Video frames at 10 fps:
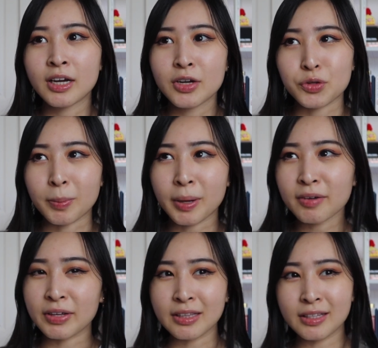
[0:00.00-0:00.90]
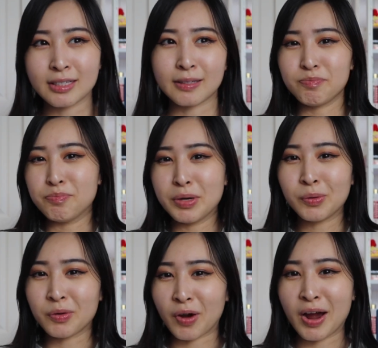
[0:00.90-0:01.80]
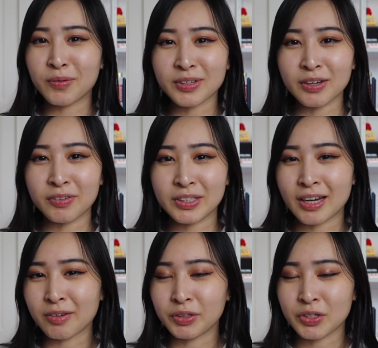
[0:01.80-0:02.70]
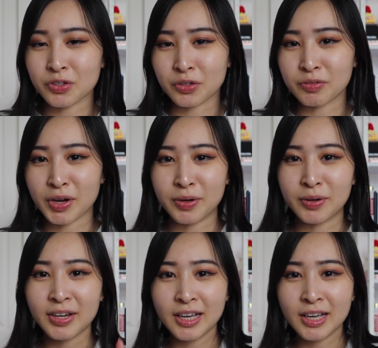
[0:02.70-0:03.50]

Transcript: So I'm kind of in this middle ground of not really sure if I